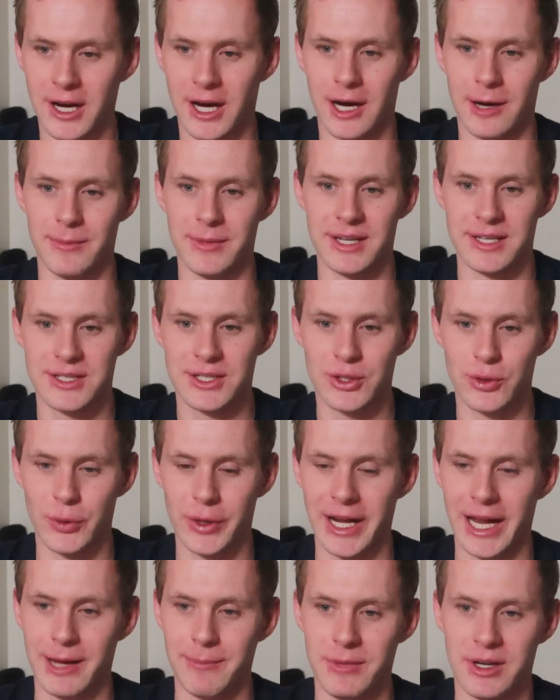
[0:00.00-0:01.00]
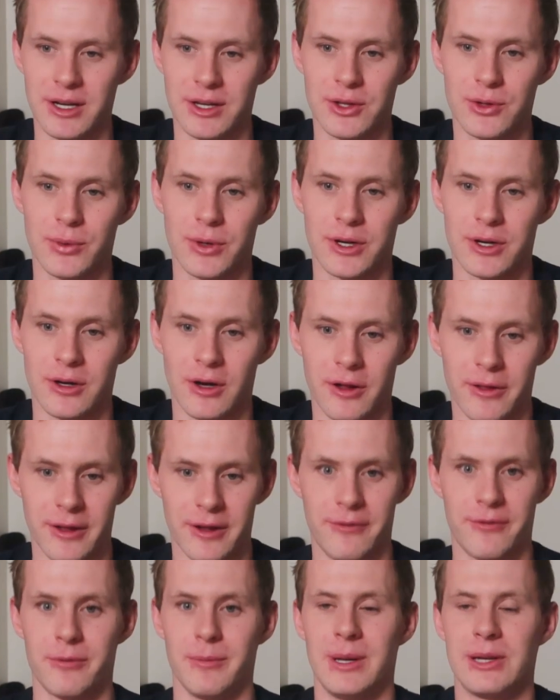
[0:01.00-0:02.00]
comments, tweet at me on Twitter, all the
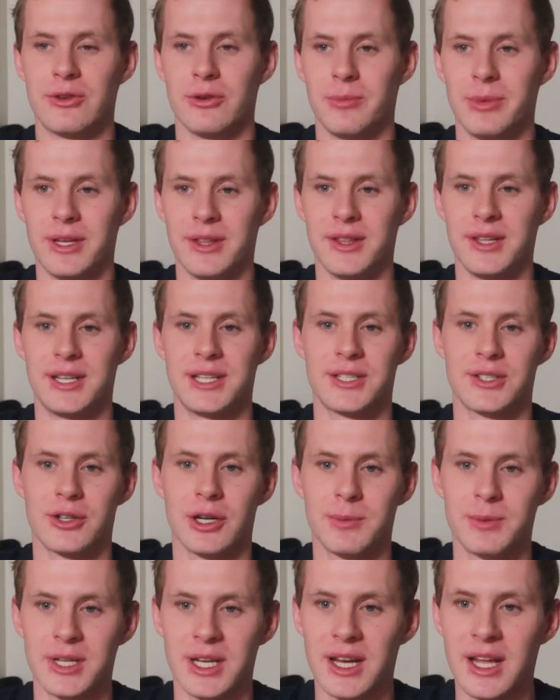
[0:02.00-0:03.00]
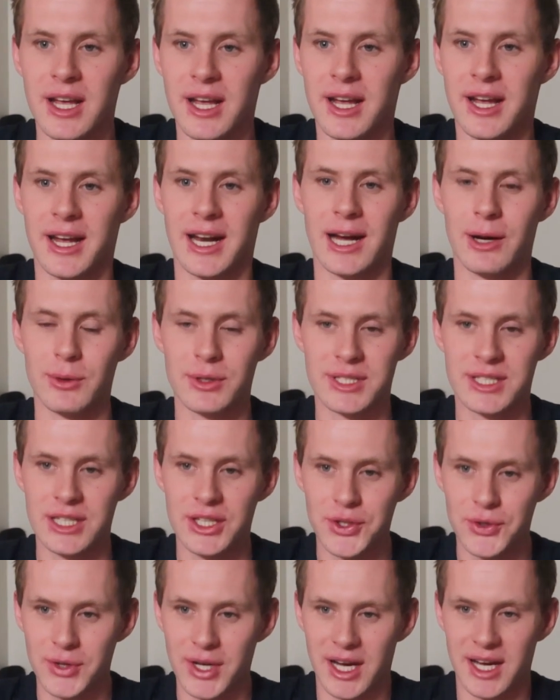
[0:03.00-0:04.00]
information will be in the description, and I will see
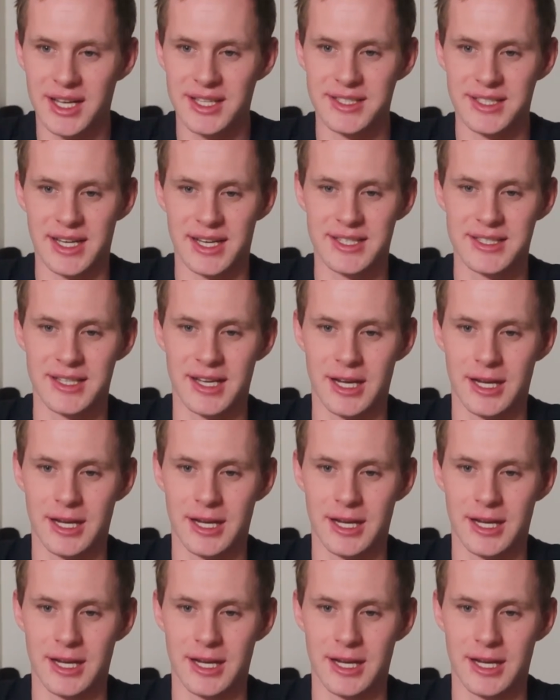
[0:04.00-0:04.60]
you guys next